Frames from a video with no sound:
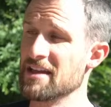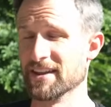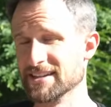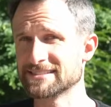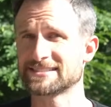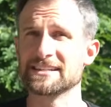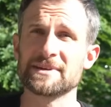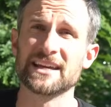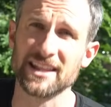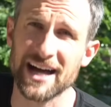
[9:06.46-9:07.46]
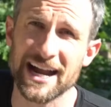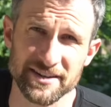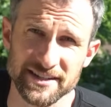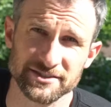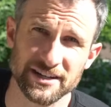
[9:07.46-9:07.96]
They did send me a lot
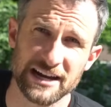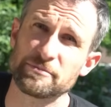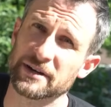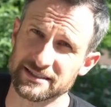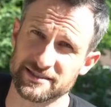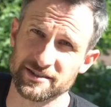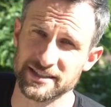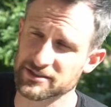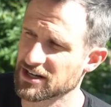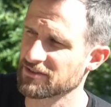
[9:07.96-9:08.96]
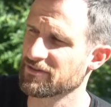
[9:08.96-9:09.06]
of Discraft because they're Discraft